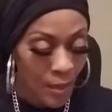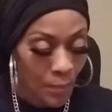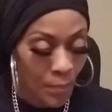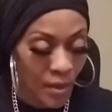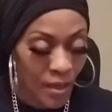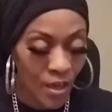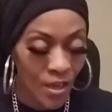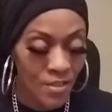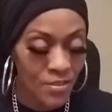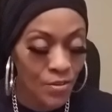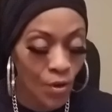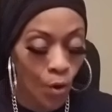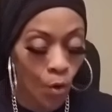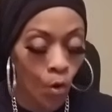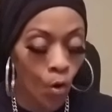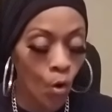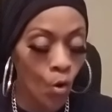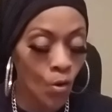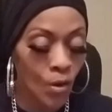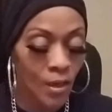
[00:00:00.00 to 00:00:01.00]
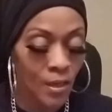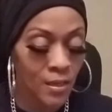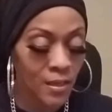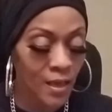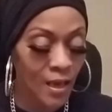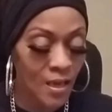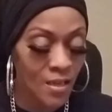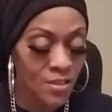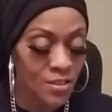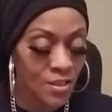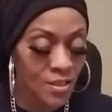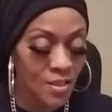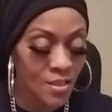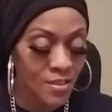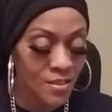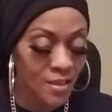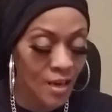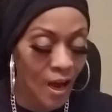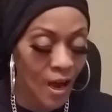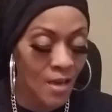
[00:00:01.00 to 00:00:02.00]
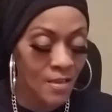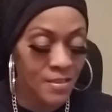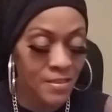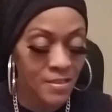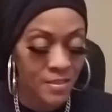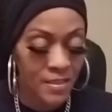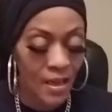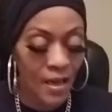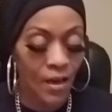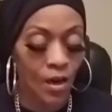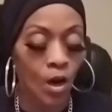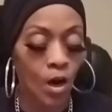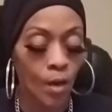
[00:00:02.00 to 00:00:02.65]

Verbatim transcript: Because the whole connection is not set